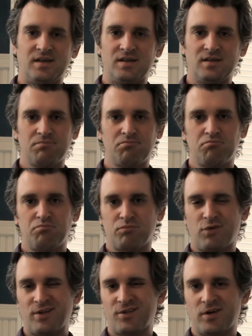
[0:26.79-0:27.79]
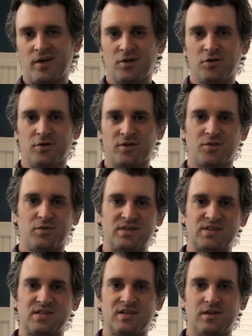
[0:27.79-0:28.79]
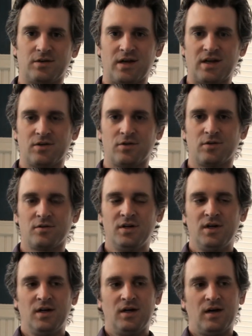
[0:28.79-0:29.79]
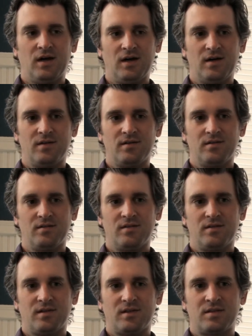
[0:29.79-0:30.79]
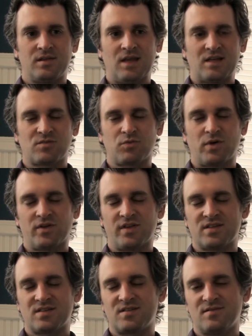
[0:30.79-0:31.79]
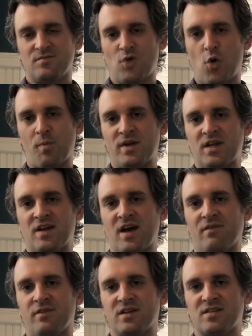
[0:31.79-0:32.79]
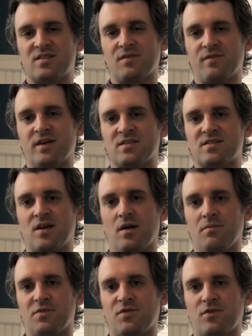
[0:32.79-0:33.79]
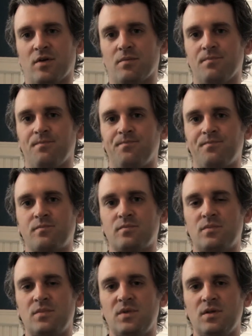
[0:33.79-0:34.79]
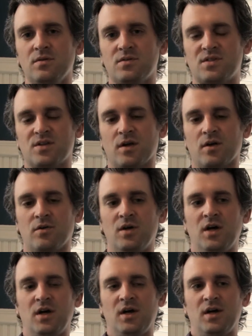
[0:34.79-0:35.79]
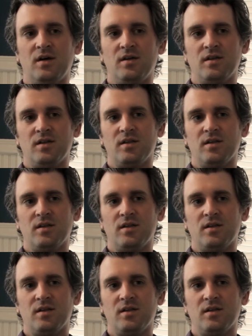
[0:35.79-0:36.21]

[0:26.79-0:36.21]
they break their ankle or twist their ankle. That's where this open and obvious defense comes from. So, the